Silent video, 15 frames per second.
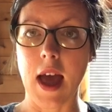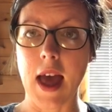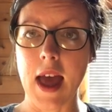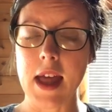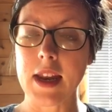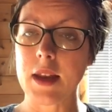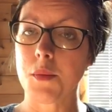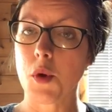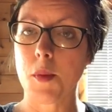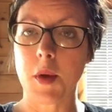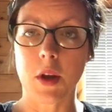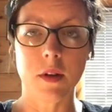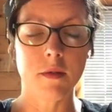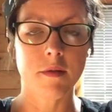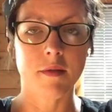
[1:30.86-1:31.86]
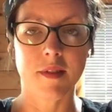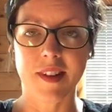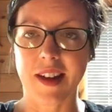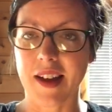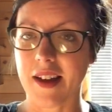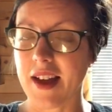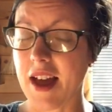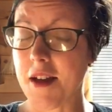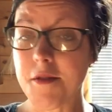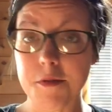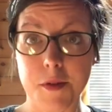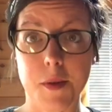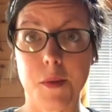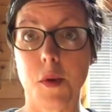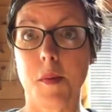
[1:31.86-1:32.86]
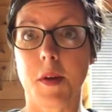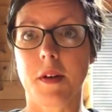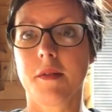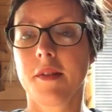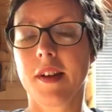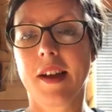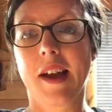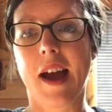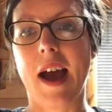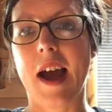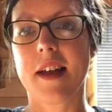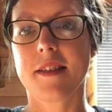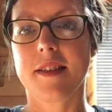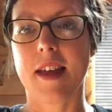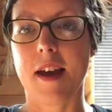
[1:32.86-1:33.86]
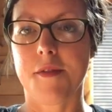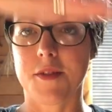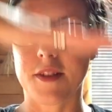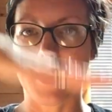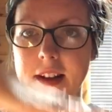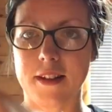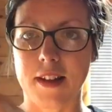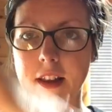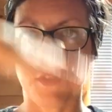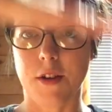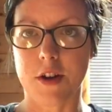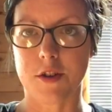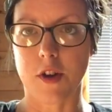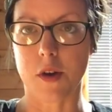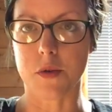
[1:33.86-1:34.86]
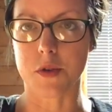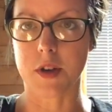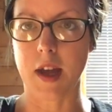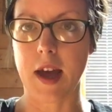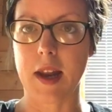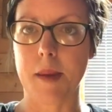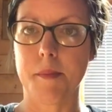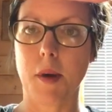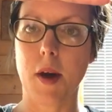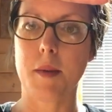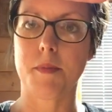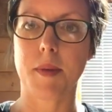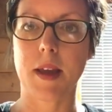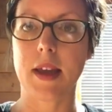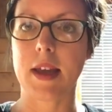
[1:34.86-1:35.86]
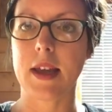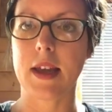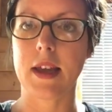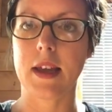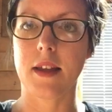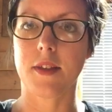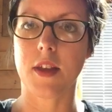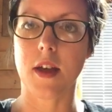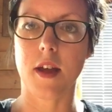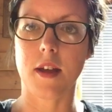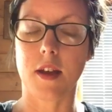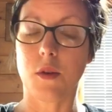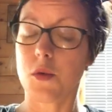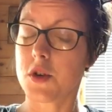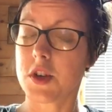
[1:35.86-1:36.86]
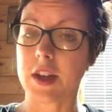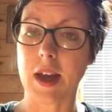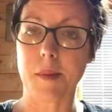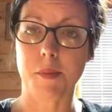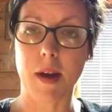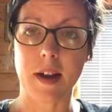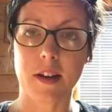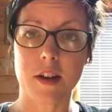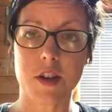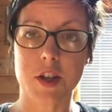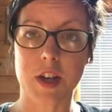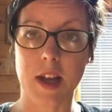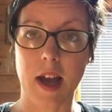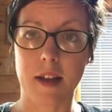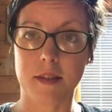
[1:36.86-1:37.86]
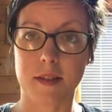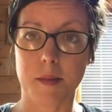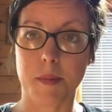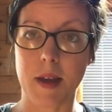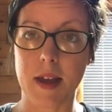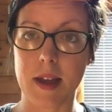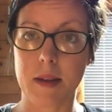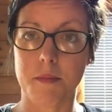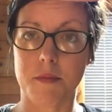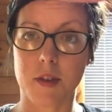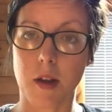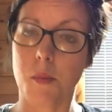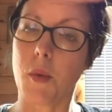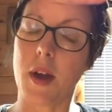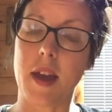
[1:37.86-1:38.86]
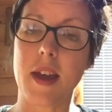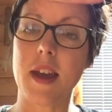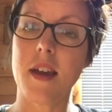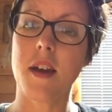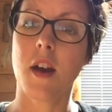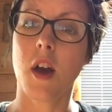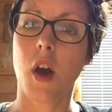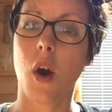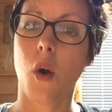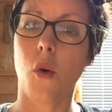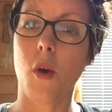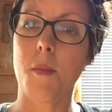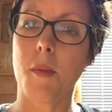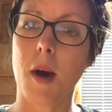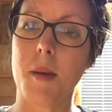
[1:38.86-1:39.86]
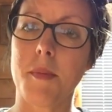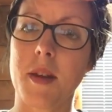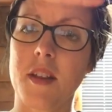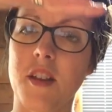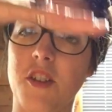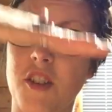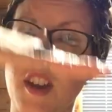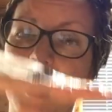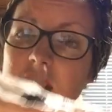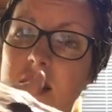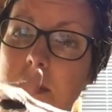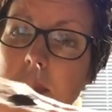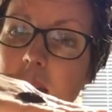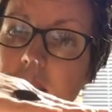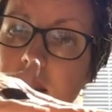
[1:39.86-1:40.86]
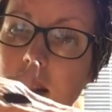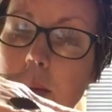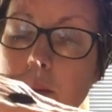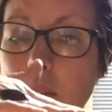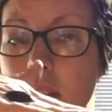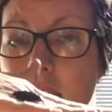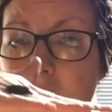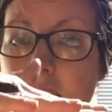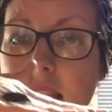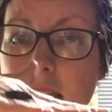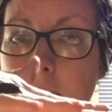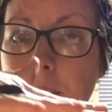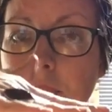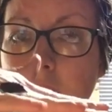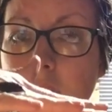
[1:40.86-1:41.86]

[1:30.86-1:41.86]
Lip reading: any woman, every woman, has their fertility threshold, and it might be that in order to get pregnant she has to be somewhere here, or it might be that she has to be somewhere here,